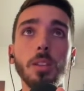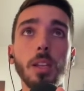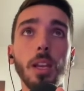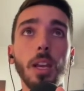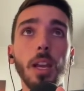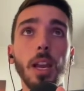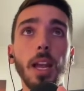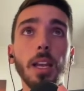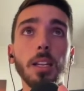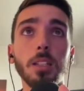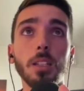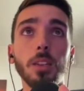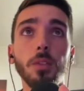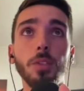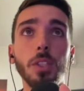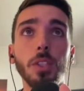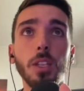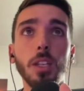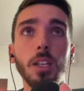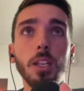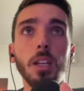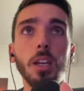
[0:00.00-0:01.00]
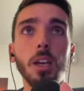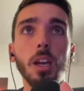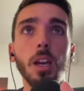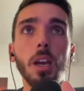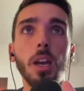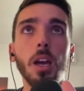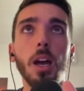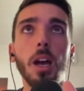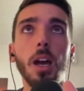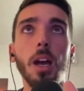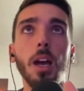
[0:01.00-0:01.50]
actually have seen,
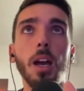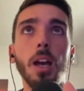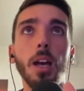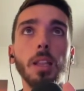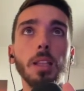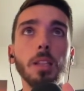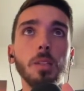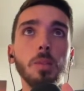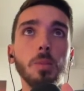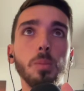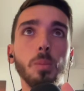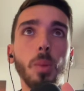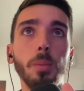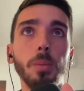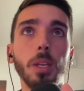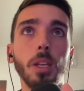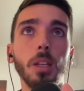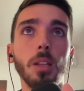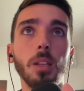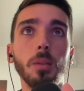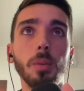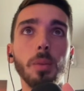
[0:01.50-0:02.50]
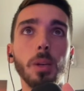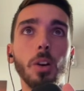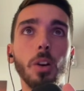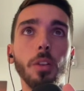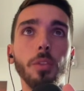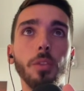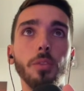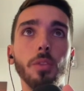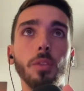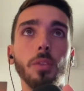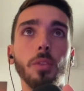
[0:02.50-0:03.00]
this might be a little bit hard
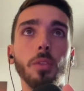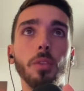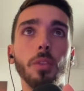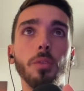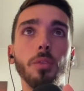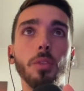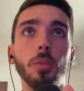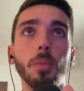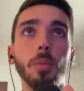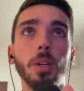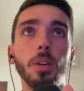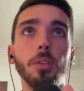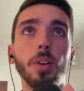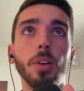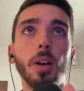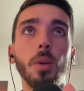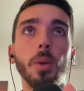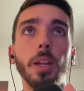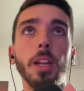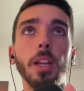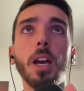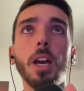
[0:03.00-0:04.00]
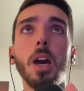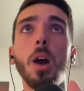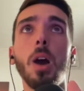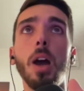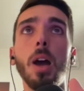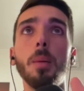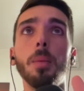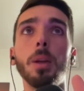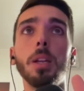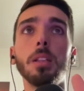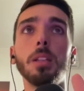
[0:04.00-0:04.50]
for me to find right now,
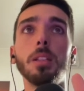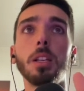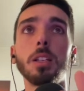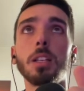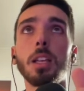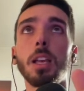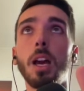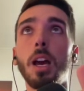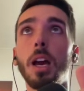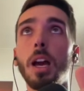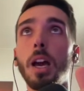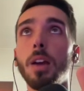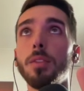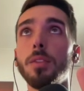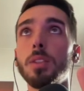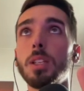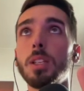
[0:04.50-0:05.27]
but essentially I've seen